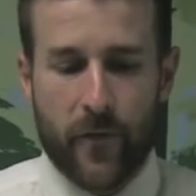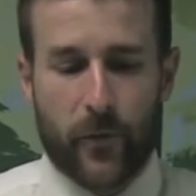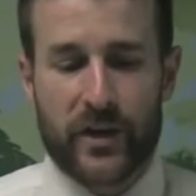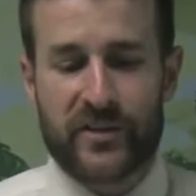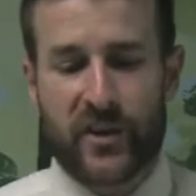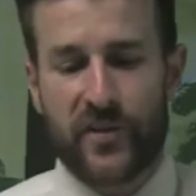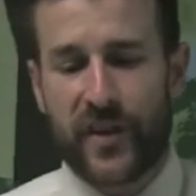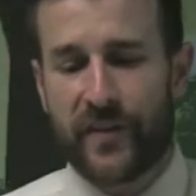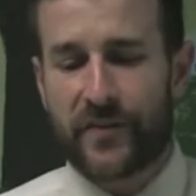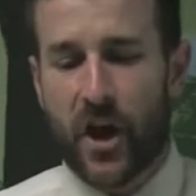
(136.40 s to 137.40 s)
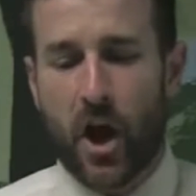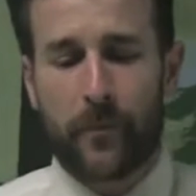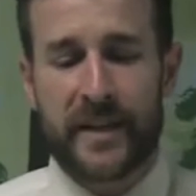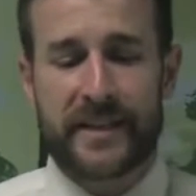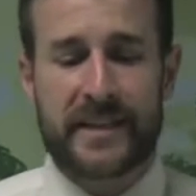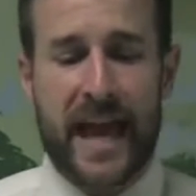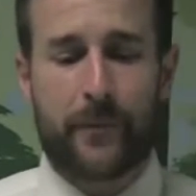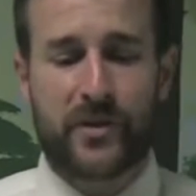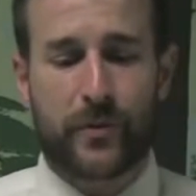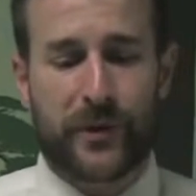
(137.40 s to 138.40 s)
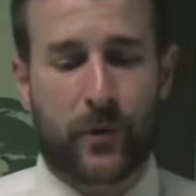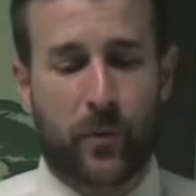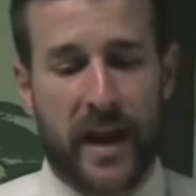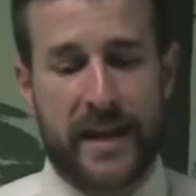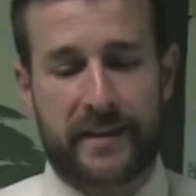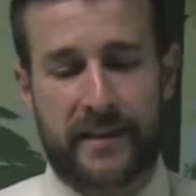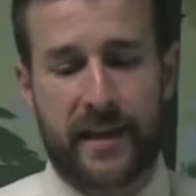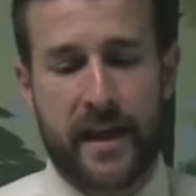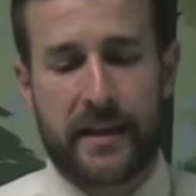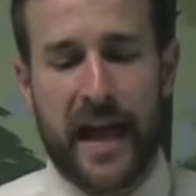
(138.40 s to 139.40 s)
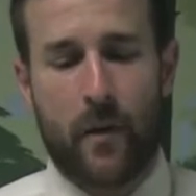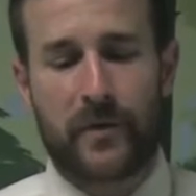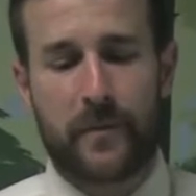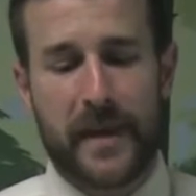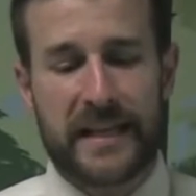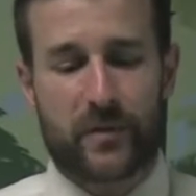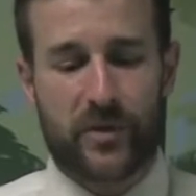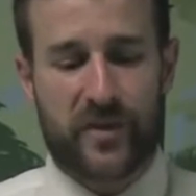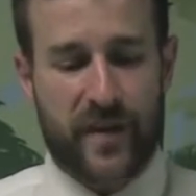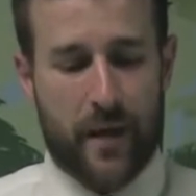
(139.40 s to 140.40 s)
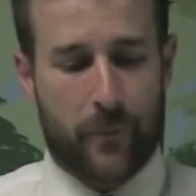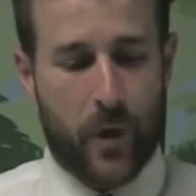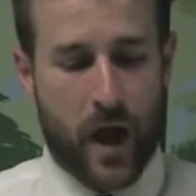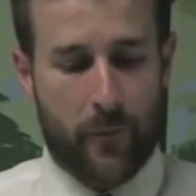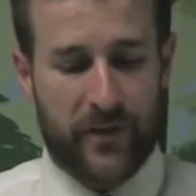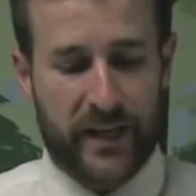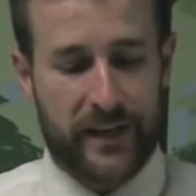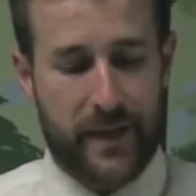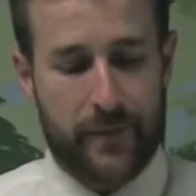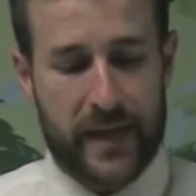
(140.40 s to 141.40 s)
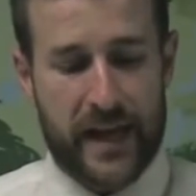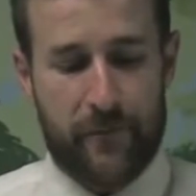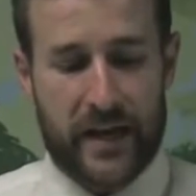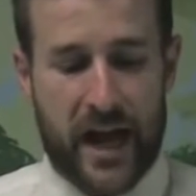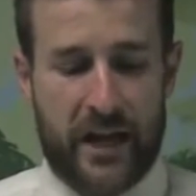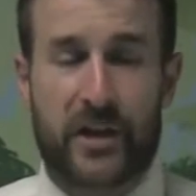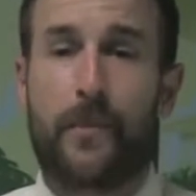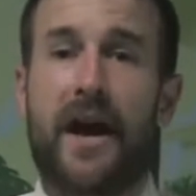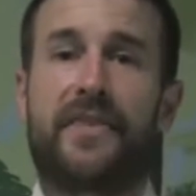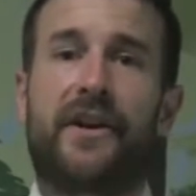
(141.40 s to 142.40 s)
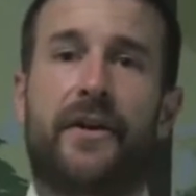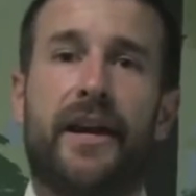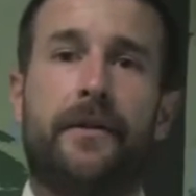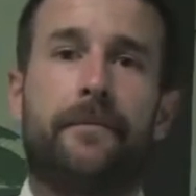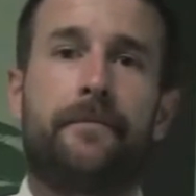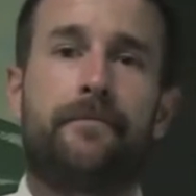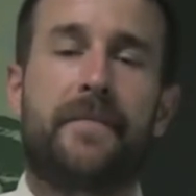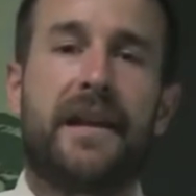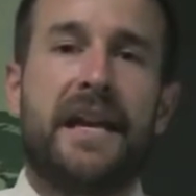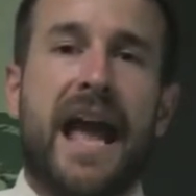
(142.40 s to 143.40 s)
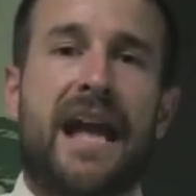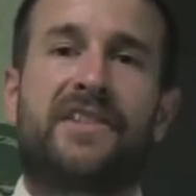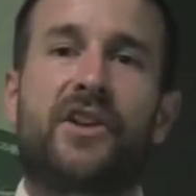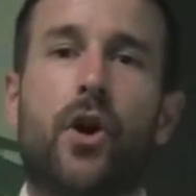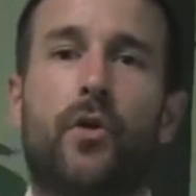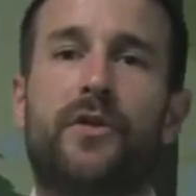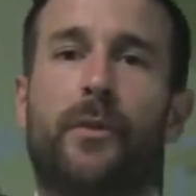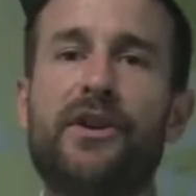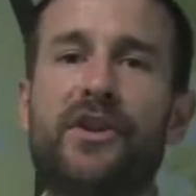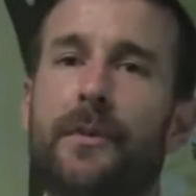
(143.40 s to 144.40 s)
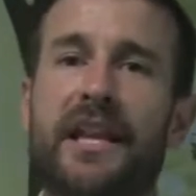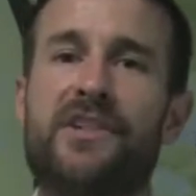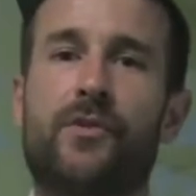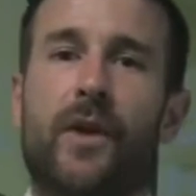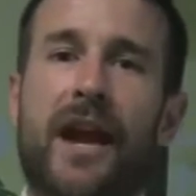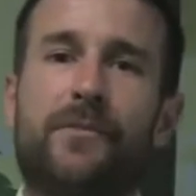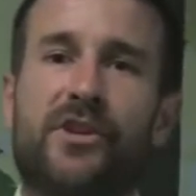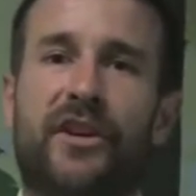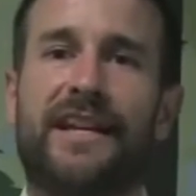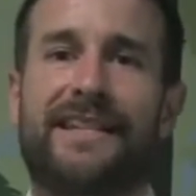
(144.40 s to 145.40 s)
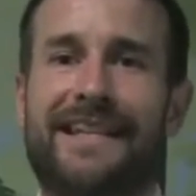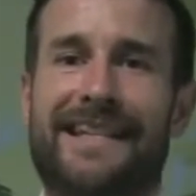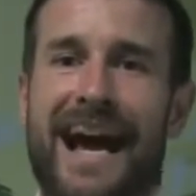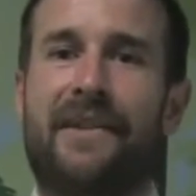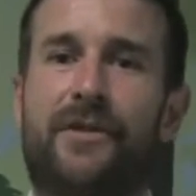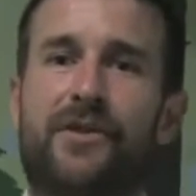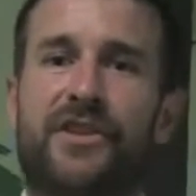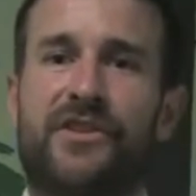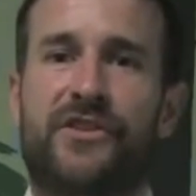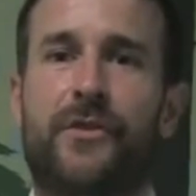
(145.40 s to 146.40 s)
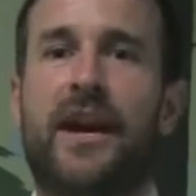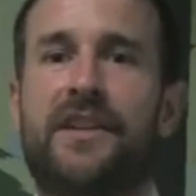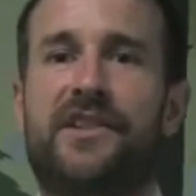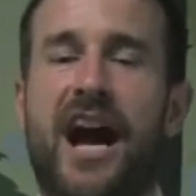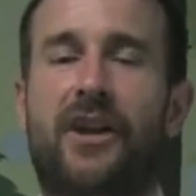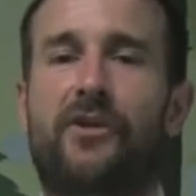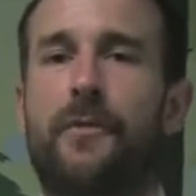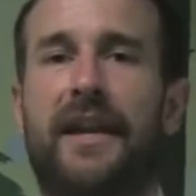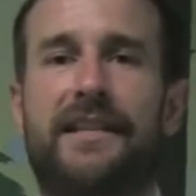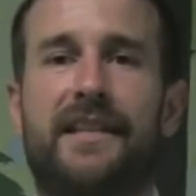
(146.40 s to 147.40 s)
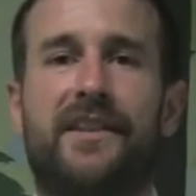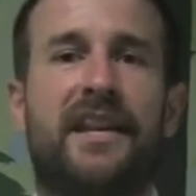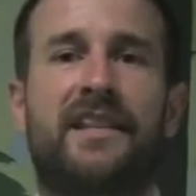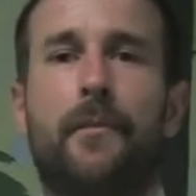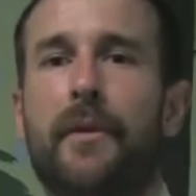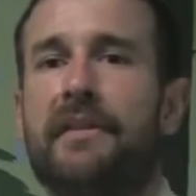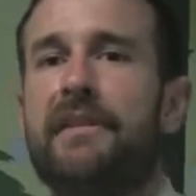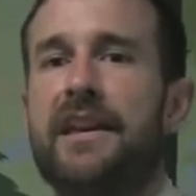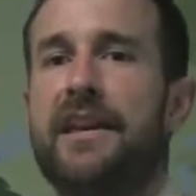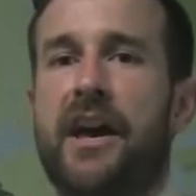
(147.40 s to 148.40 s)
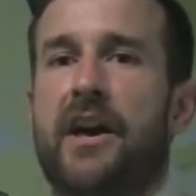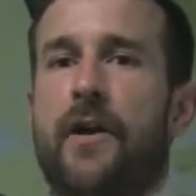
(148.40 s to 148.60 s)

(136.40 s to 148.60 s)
for it is a good thing that the heart be established with grace, not with meats which have not profited them that have been occupied therein. And so the pre-tribulation rapture is a diverse and strange doctrine because it's, it's completely